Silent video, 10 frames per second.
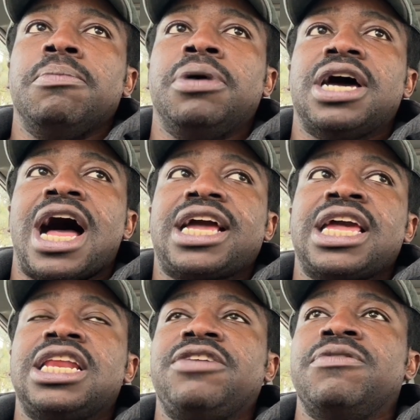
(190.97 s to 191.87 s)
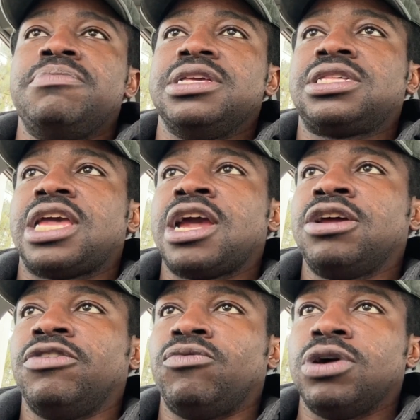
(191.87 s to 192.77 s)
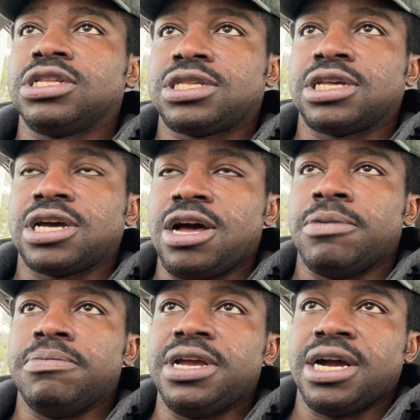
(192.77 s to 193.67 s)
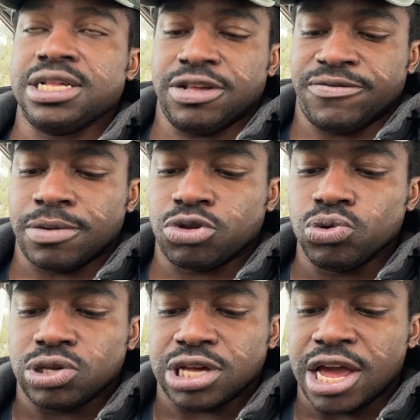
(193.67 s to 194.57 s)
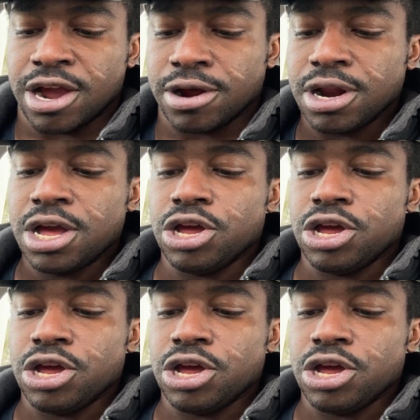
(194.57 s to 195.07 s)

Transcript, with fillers: but I can't even be scared of what's to come because if I'm too scared,